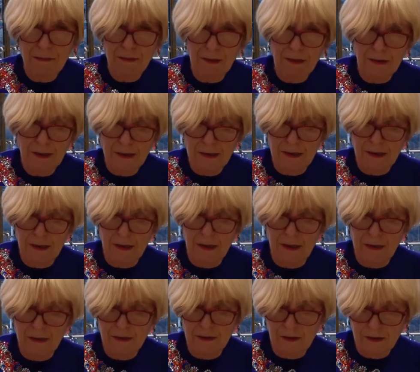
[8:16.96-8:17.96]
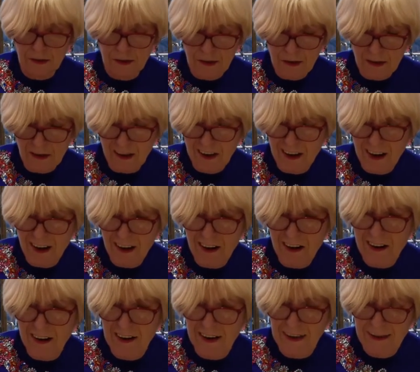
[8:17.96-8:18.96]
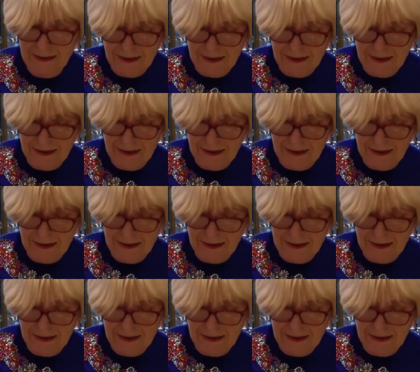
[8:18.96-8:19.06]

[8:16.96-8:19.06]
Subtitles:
very tiny, so you can hardly